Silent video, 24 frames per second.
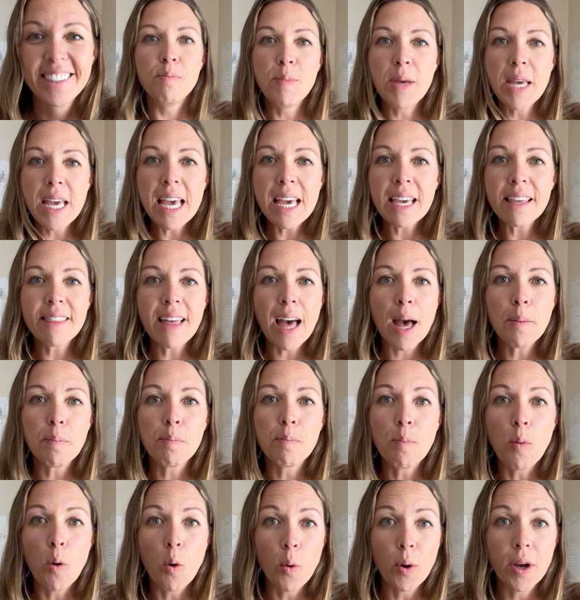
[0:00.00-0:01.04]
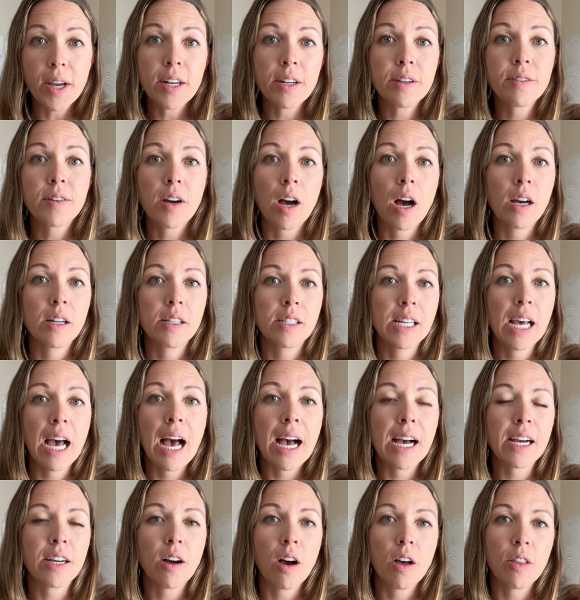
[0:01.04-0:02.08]
Being that point of
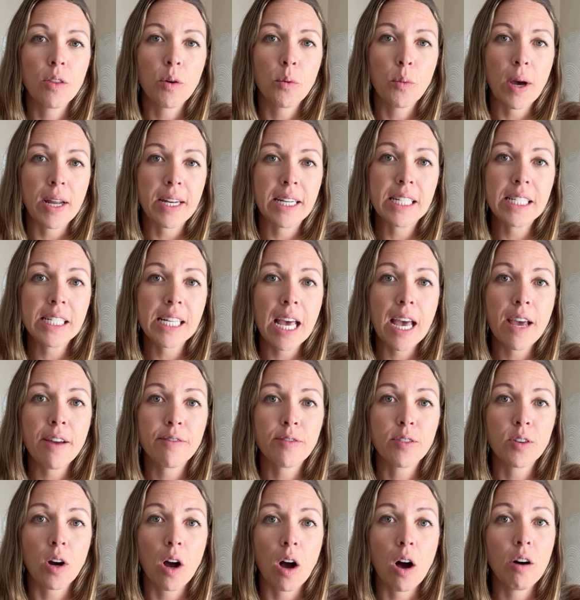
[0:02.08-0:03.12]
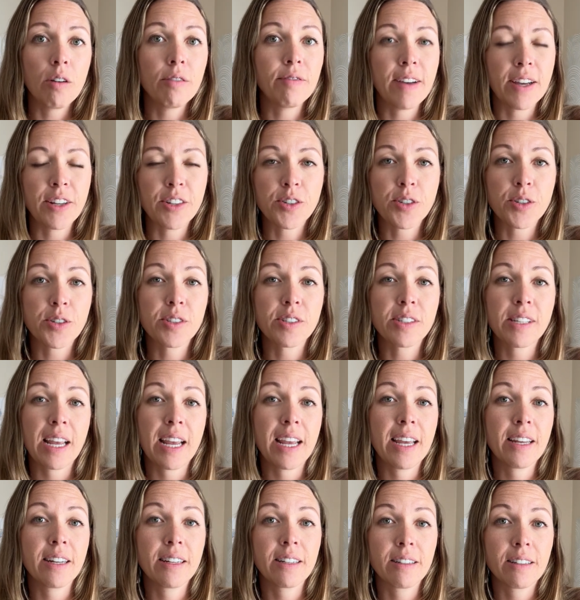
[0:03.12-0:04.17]
contact on the wedding day for all vendors
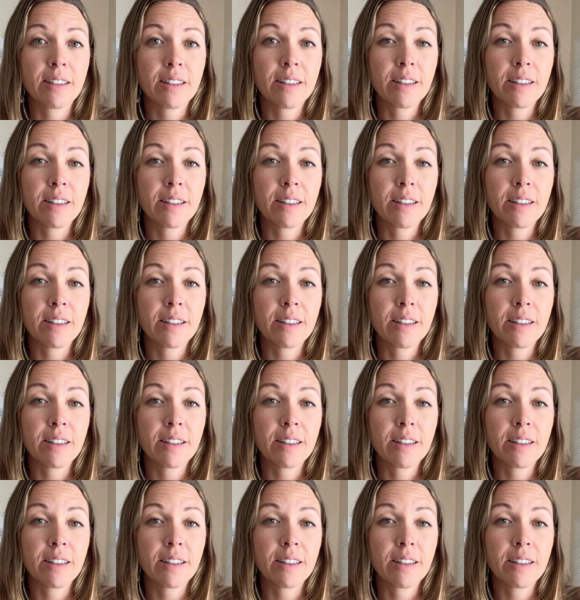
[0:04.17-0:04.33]
and